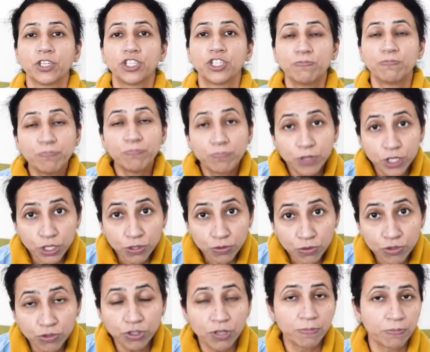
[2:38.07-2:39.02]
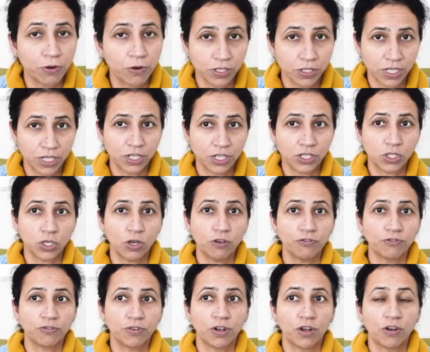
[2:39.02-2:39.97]
due to the process of
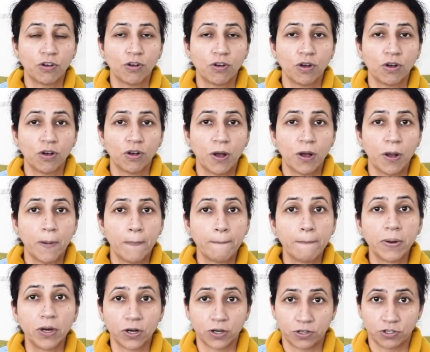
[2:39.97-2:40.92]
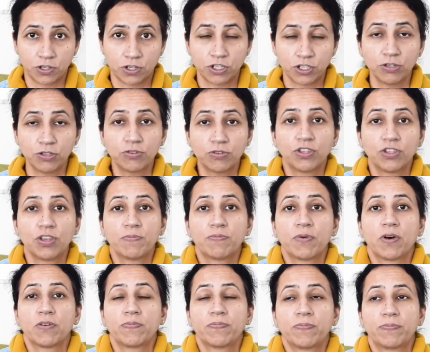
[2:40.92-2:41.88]
birth, due to the
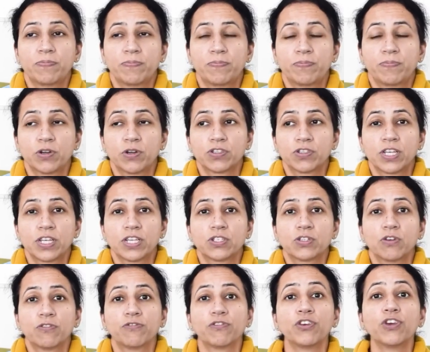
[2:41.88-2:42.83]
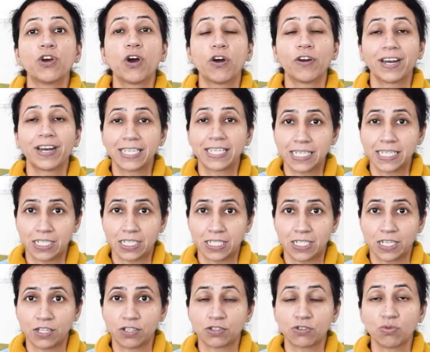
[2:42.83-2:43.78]
process of your
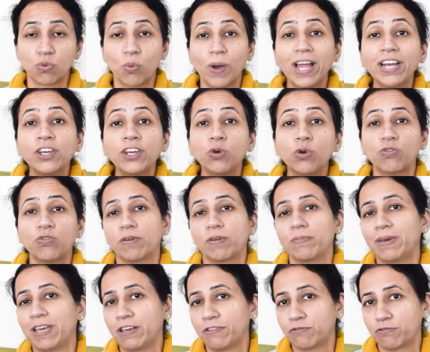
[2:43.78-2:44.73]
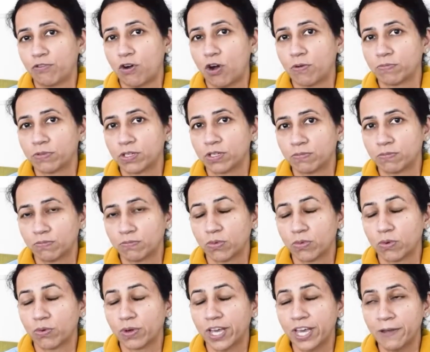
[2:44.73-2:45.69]
existence when you were being formed.
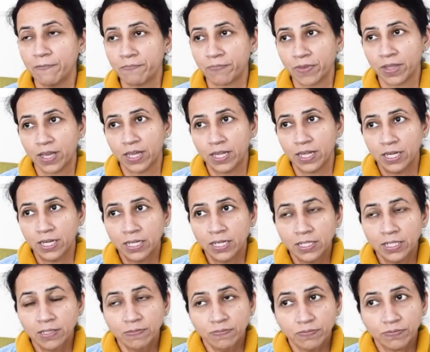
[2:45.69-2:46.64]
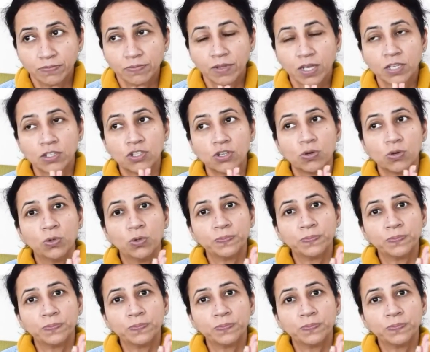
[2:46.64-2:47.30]
Okay. So